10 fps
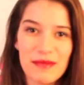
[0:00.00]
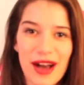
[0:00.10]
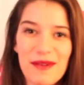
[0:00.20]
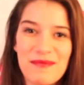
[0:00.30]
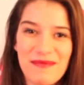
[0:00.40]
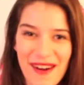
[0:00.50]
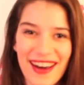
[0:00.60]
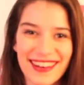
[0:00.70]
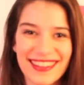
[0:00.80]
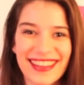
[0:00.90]
about
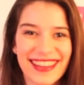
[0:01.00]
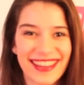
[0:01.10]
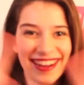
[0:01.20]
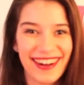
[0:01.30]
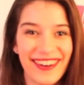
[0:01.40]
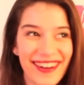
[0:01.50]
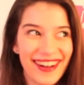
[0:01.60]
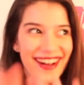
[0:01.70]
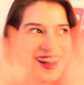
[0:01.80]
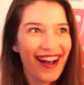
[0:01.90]
modeling.
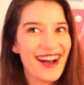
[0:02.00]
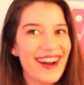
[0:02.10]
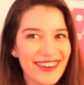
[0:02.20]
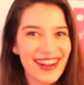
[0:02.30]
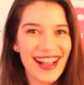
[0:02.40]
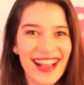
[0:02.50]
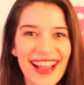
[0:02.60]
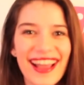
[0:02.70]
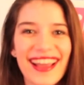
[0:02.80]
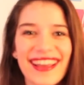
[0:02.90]
Oh,
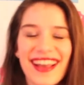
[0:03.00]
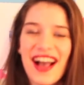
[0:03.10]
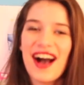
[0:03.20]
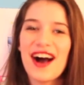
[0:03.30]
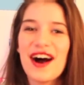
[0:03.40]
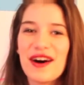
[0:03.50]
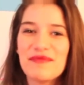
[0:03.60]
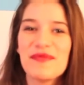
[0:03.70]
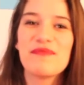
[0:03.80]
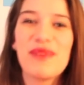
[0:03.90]
hey.
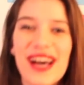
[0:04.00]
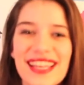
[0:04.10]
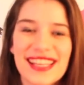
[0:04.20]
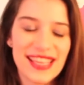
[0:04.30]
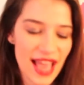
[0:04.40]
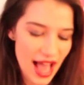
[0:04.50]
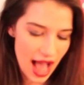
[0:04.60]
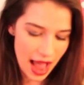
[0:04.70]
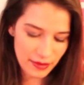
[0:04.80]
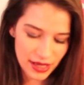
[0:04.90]
But yeah,
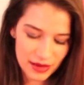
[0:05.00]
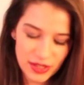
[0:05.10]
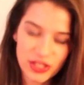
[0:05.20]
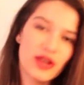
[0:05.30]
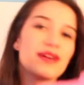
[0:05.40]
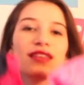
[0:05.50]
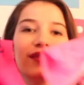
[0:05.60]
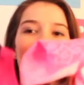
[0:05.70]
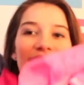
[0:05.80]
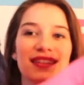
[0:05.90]
I'm gonna be showing you
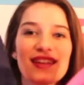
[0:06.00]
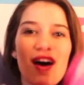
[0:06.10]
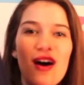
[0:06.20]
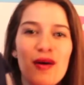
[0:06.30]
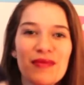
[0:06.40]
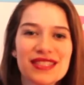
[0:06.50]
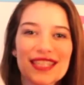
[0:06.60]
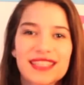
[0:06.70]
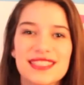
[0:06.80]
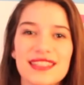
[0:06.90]
guys all my
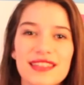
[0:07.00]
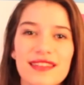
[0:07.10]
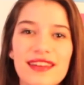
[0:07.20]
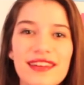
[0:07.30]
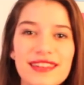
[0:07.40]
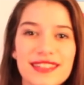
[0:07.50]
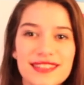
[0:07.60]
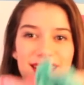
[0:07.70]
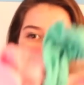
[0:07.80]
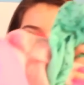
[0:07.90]
sexy little
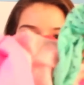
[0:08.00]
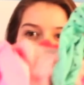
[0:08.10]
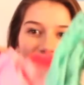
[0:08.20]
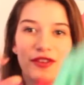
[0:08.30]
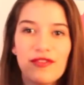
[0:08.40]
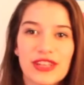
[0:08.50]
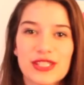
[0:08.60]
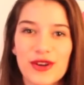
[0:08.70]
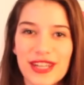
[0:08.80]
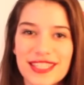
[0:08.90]
undies that I got from
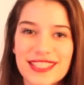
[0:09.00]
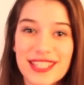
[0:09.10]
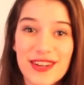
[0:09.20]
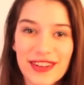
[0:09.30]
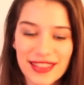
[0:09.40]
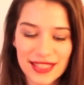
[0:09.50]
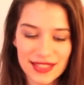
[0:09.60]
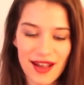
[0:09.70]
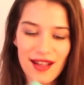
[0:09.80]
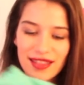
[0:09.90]
Victoria's Secret
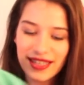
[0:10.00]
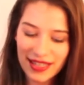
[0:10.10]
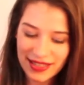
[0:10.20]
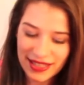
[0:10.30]
this holiday